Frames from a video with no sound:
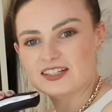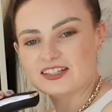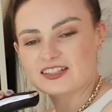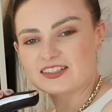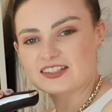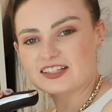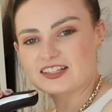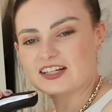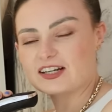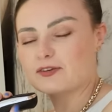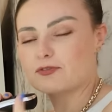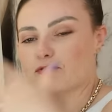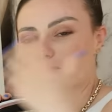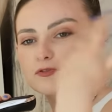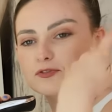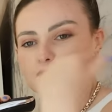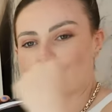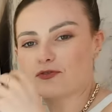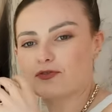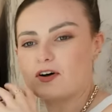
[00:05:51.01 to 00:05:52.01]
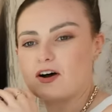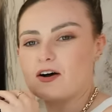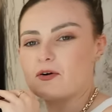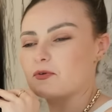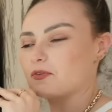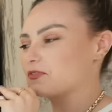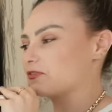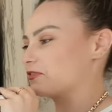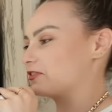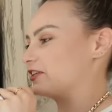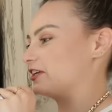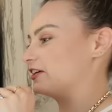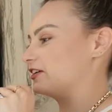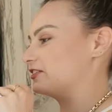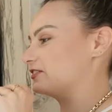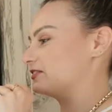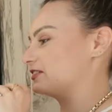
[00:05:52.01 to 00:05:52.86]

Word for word: Keep like going. Kind of fluff out, you know?